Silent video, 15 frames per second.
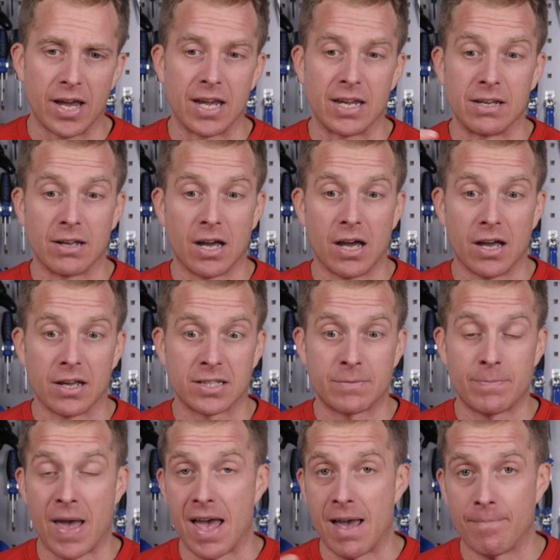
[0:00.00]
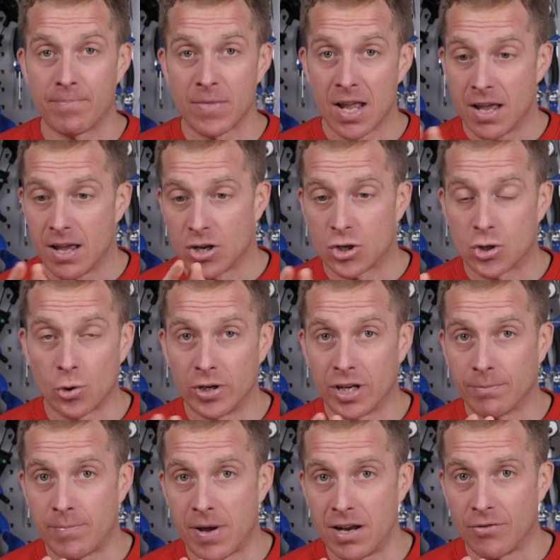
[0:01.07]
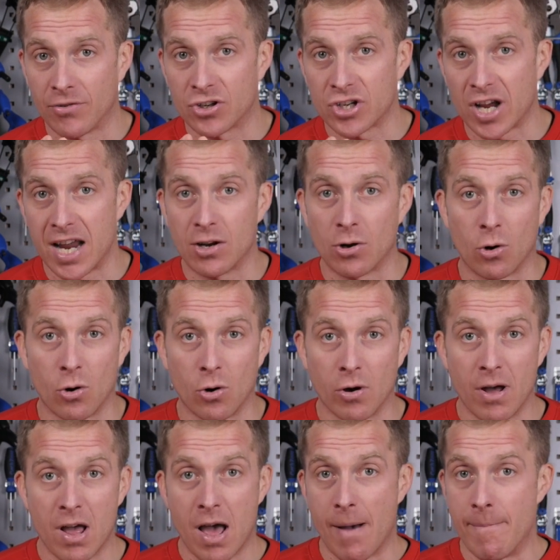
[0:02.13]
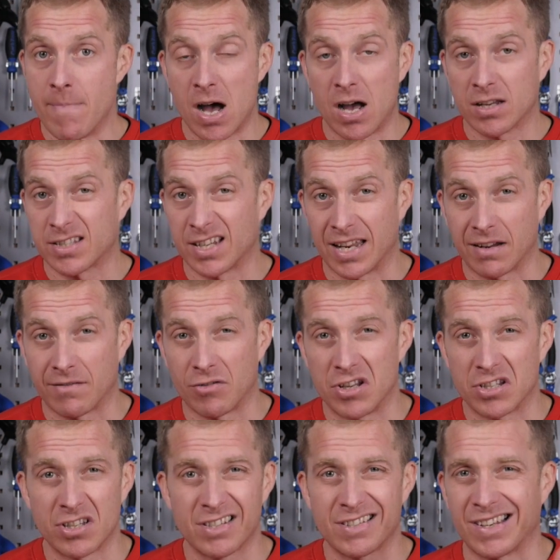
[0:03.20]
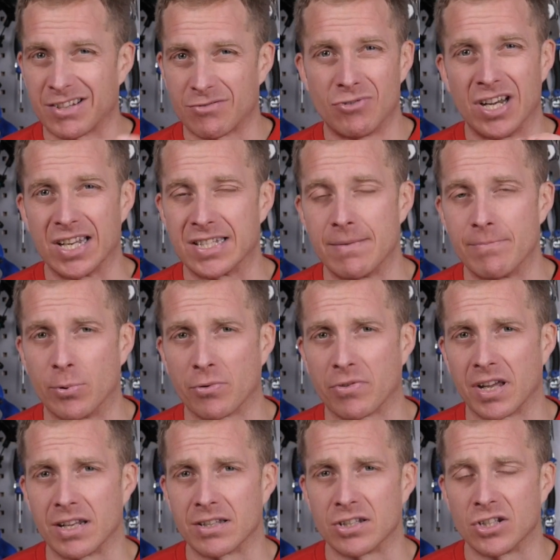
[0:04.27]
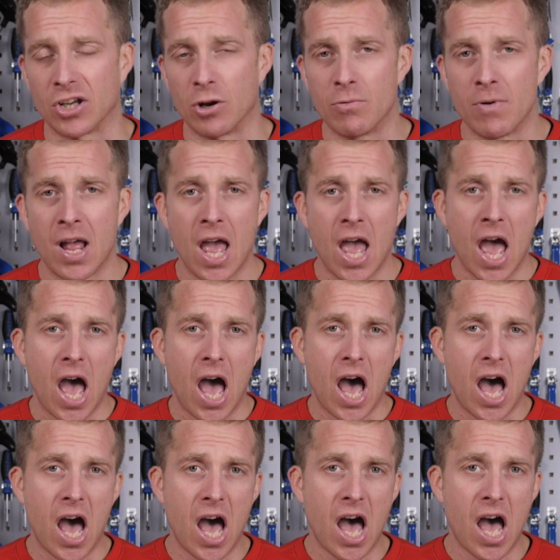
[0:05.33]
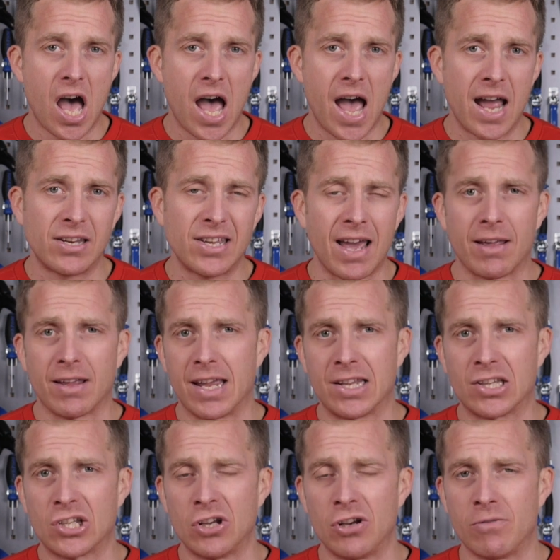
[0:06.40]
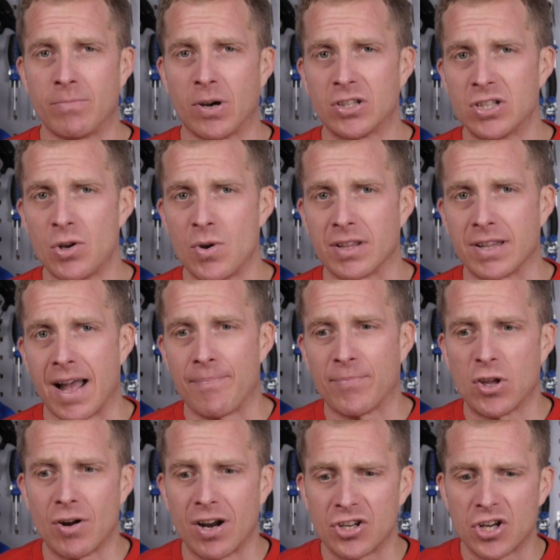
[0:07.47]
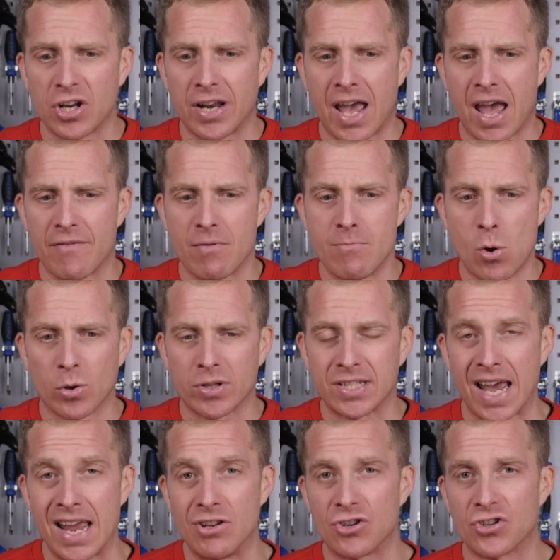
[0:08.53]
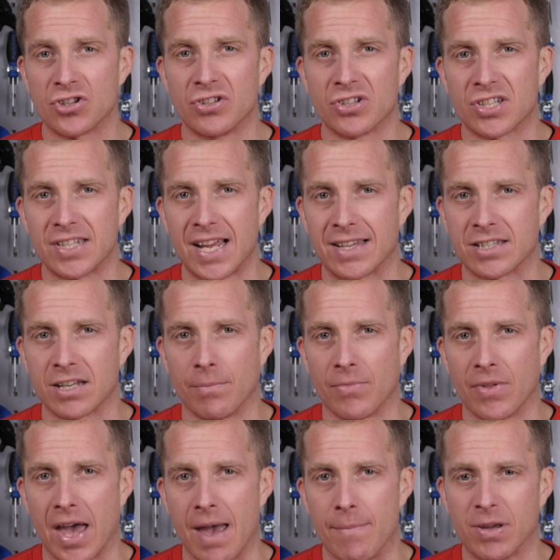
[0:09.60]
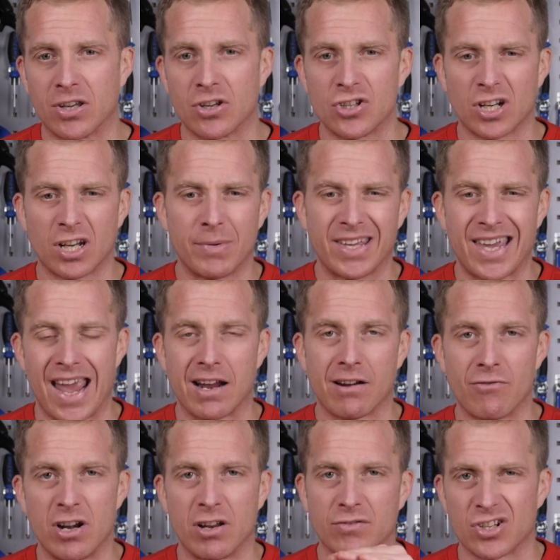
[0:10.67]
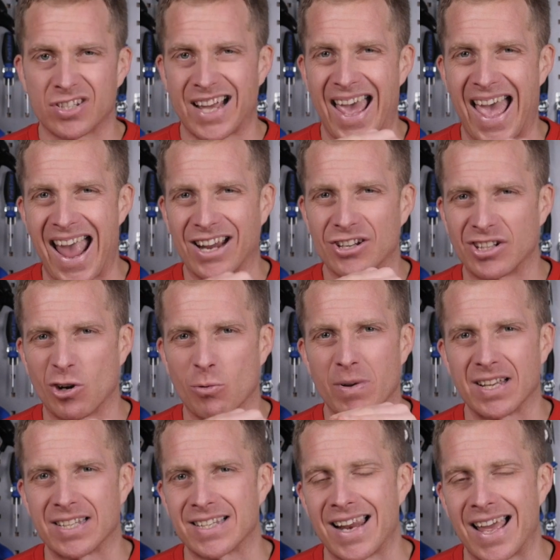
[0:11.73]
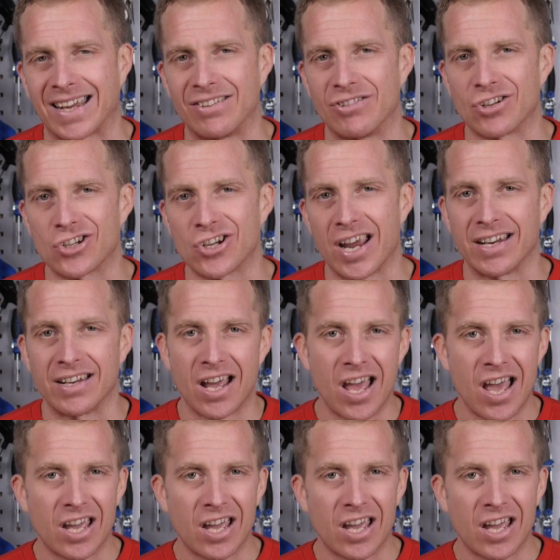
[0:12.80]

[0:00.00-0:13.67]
a uh, spare joining pin on the chain or a master link, for instance. That's a really simple thing to do. Uh, and yeah, in turn, by doing that, you're actually gonna have a more tension setup there because you're gonna be getting rid of just that extra little bit of slack in the chain.